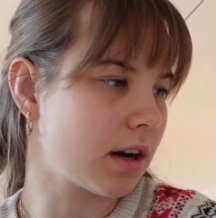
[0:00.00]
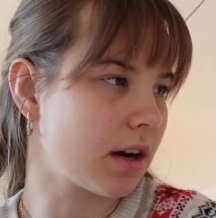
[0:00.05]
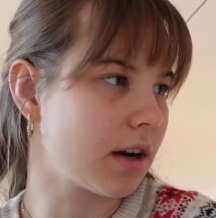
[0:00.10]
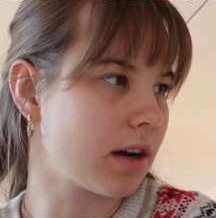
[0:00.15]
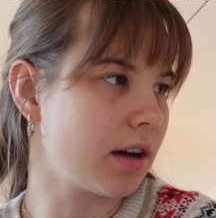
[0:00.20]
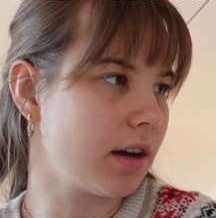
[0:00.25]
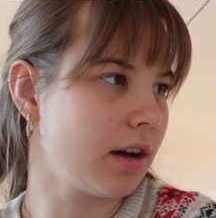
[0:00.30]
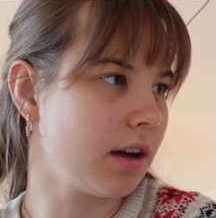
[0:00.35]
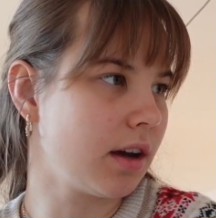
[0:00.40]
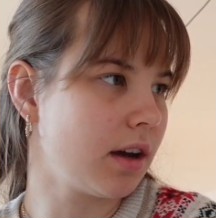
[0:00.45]

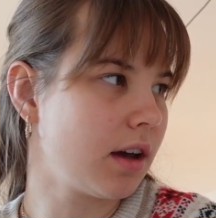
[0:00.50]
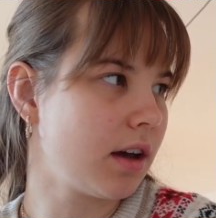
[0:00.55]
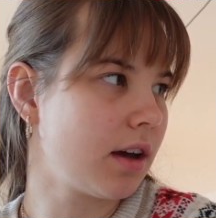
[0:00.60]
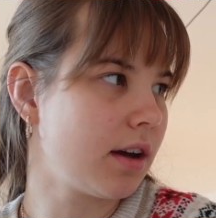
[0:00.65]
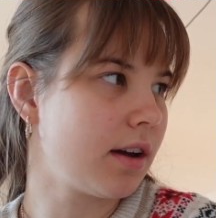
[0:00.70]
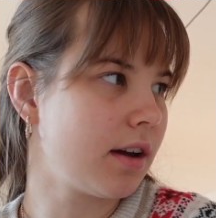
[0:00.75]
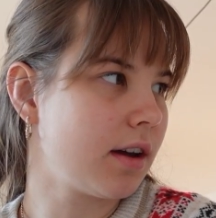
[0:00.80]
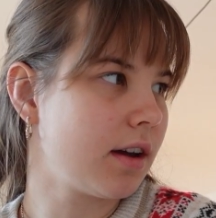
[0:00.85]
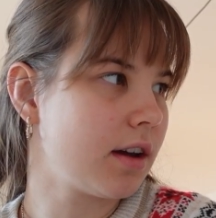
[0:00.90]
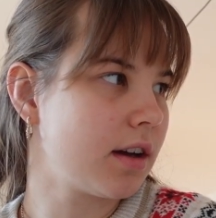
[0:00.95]
I
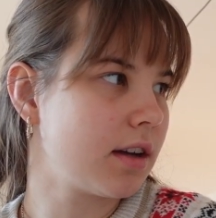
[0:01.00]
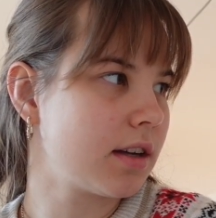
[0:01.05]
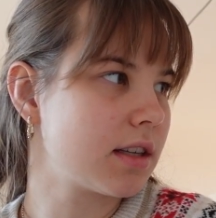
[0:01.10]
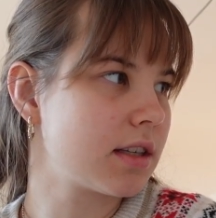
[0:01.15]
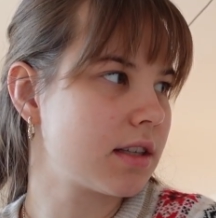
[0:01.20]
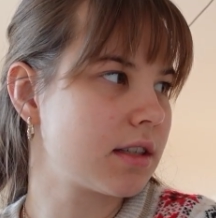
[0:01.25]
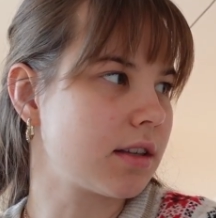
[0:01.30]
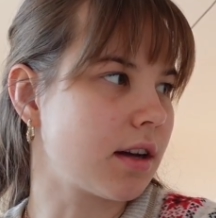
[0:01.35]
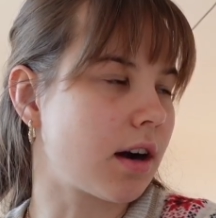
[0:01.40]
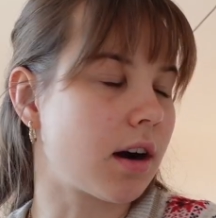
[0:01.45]

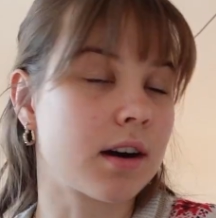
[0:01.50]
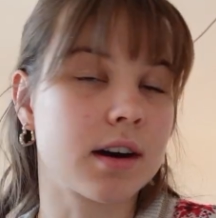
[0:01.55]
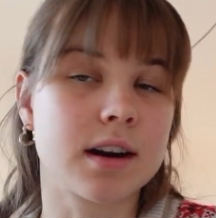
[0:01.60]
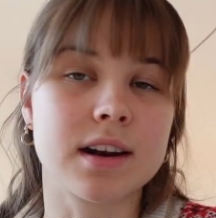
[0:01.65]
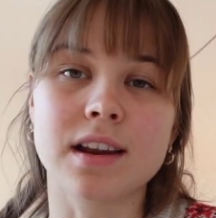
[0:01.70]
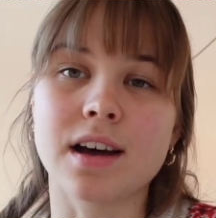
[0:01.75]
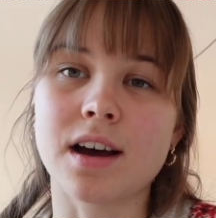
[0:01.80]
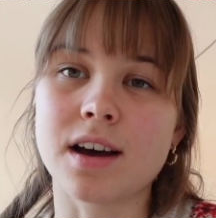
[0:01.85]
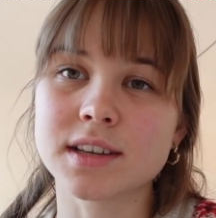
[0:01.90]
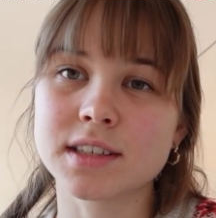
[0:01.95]
started
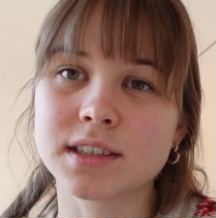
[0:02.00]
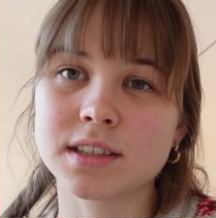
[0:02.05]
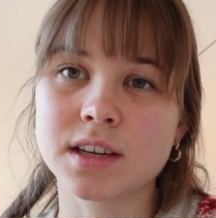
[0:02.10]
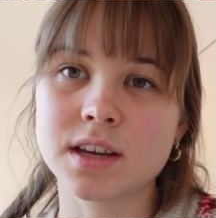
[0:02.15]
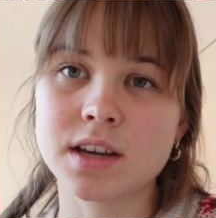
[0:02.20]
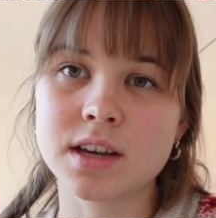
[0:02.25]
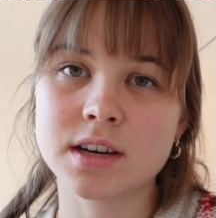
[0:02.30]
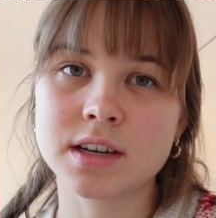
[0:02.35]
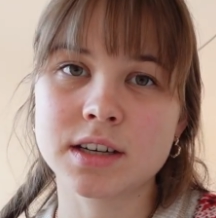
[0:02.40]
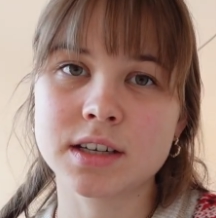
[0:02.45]
last
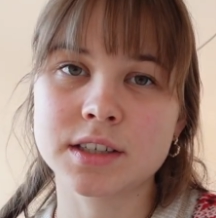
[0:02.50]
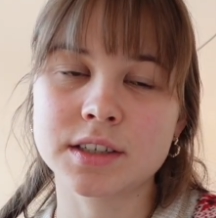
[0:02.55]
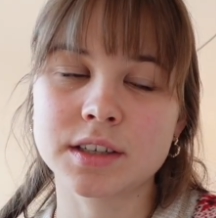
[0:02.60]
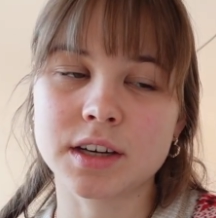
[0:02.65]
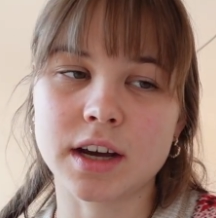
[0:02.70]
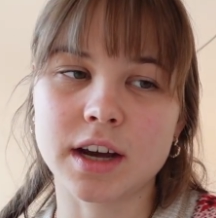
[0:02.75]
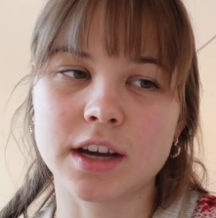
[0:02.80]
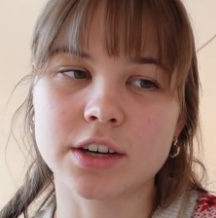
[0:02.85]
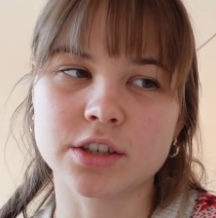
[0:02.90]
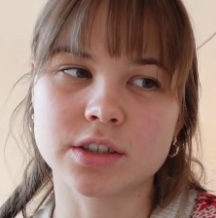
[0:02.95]
year.
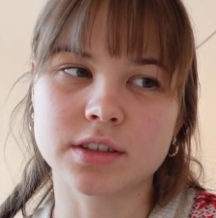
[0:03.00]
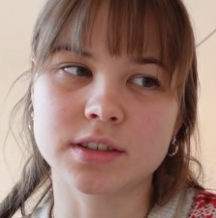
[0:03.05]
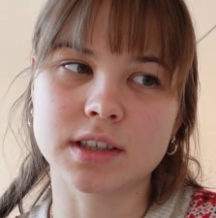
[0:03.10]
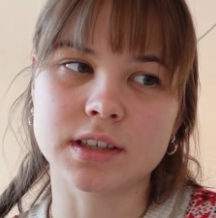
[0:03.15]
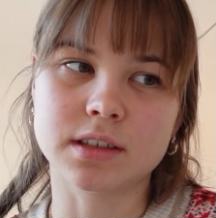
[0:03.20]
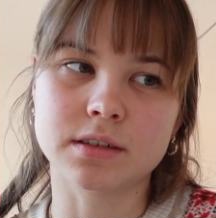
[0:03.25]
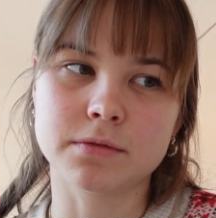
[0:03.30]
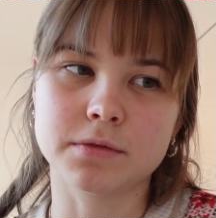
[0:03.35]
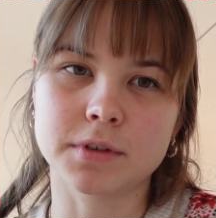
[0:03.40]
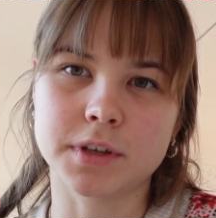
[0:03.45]
I just
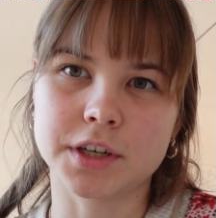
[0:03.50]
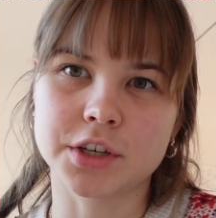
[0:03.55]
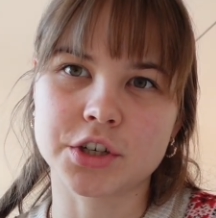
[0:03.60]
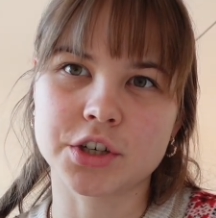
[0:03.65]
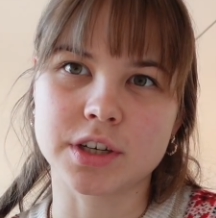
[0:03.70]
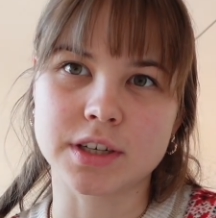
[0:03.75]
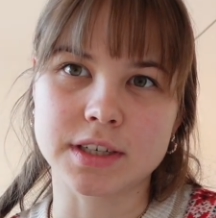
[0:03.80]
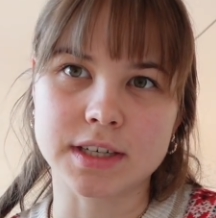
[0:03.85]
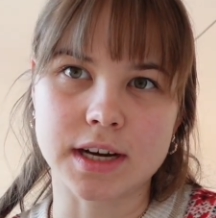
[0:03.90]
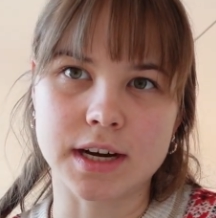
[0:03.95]
didn't finish
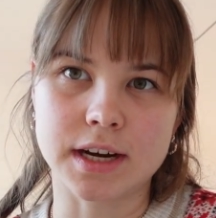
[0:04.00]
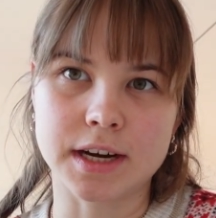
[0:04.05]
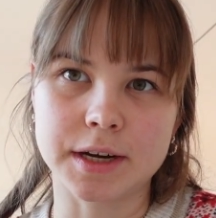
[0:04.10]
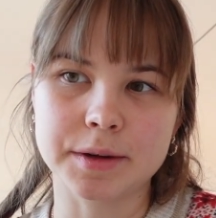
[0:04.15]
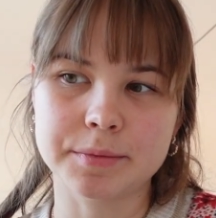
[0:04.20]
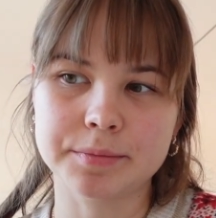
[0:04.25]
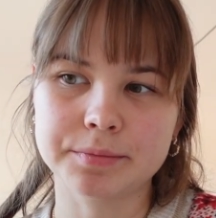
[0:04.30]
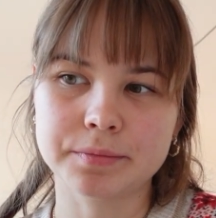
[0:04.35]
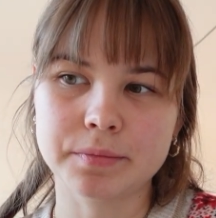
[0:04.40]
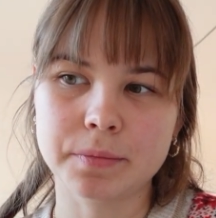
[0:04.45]
in time.